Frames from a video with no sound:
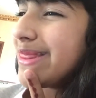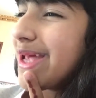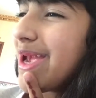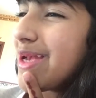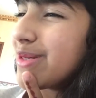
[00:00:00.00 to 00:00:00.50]

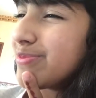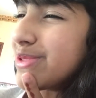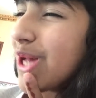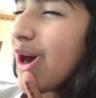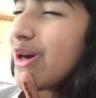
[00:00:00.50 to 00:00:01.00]
lips
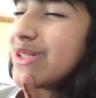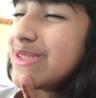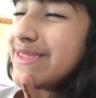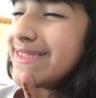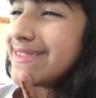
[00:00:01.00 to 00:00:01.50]

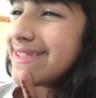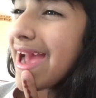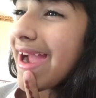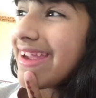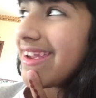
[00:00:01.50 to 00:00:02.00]
on
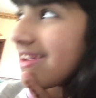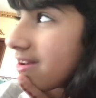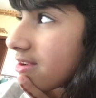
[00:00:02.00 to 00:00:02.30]
tonight.